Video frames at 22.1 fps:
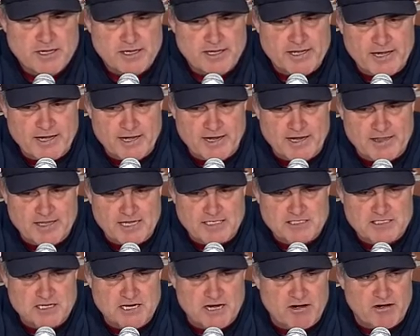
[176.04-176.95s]
Yeah, and
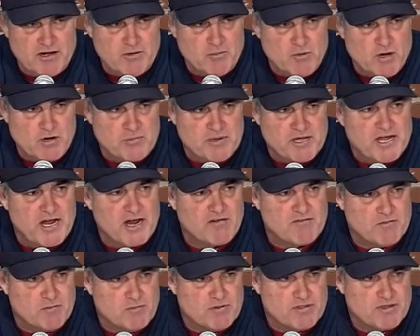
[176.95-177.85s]
that's an area you want to be
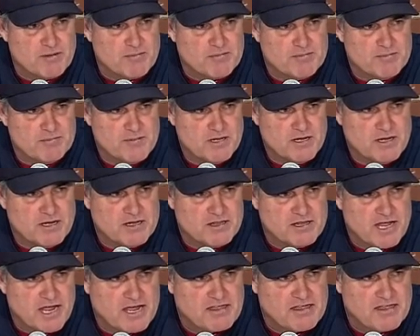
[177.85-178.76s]
careful with him. Uh,
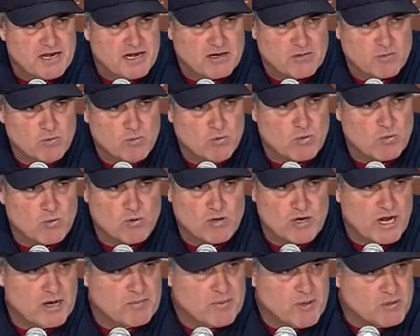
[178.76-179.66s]
the eighth inning. We're,
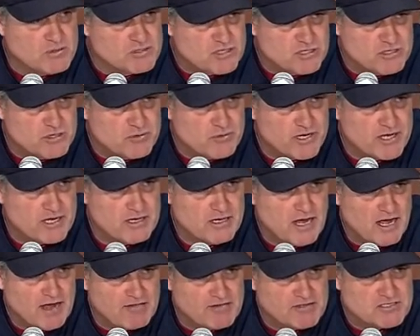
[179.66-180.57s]
we're not opposed to doing it.
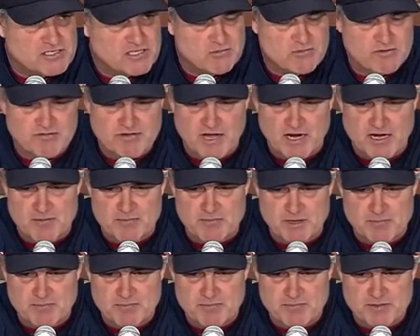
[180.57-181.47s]
Obviously, we've gotten
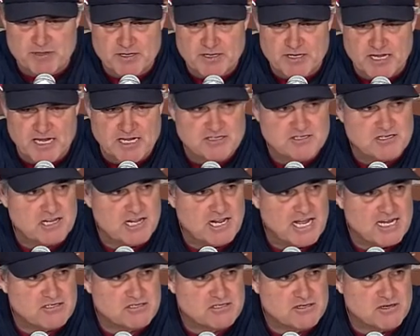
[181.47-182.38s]
them up uh, each of
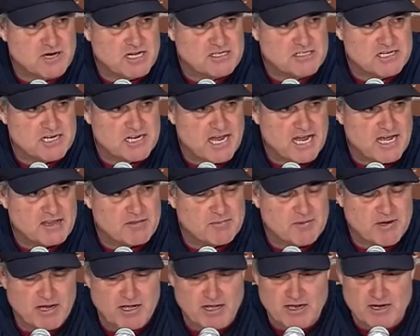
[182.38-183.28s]
the last two nights in the eighth,
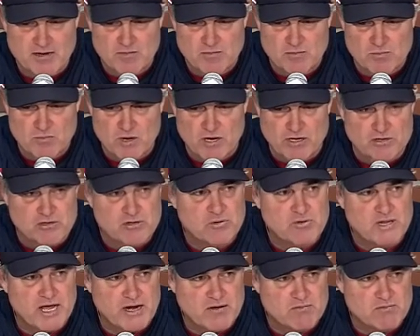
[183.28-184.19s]
but I, I don't want to
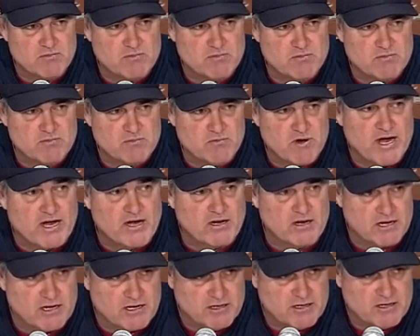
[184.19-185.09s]
do that
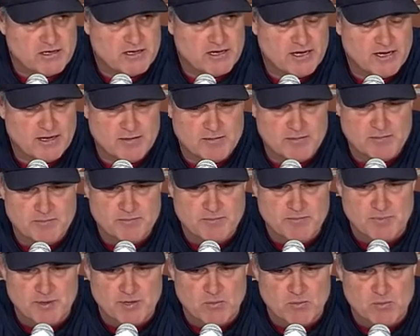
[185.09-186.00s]
regularly. Uh,
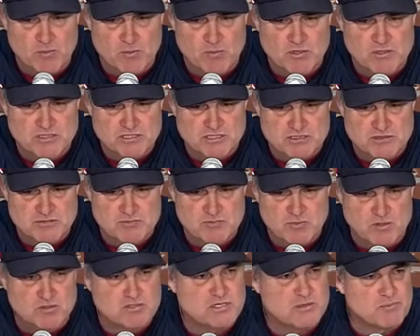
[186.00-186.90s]
but what's
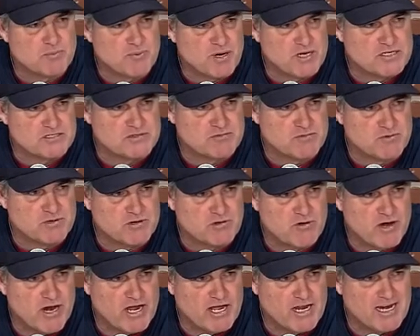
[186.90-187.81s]
most impressive with
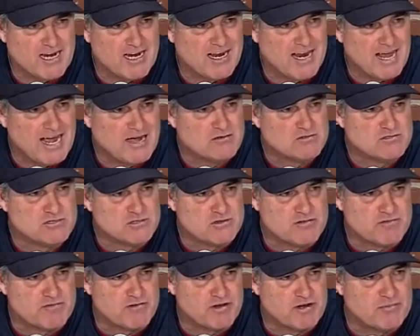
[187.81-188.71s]
Craig, it allows
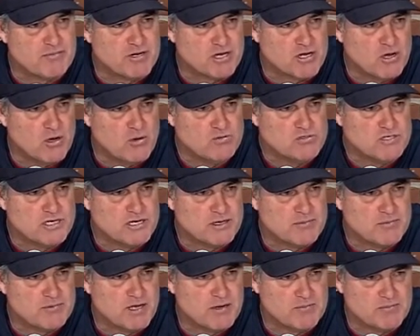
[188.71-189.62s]
you the freedom to go to
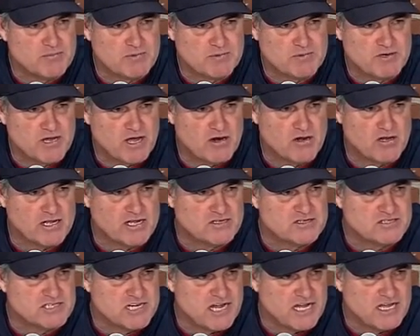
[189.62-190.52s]
him on not only
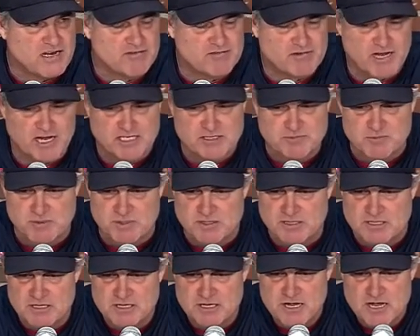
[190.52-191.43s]
consecutive nights, but